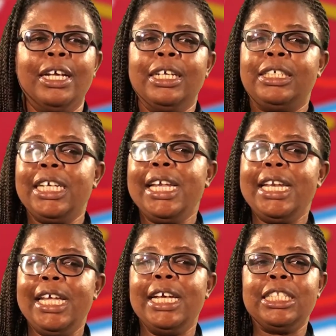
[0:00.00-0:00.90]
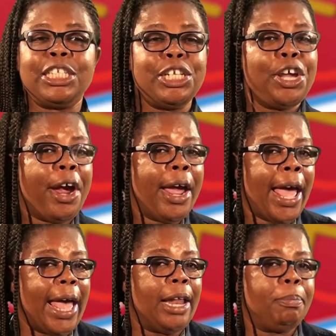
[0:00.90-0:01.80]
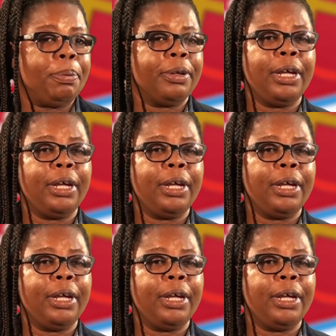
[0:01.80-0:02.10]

She needs your help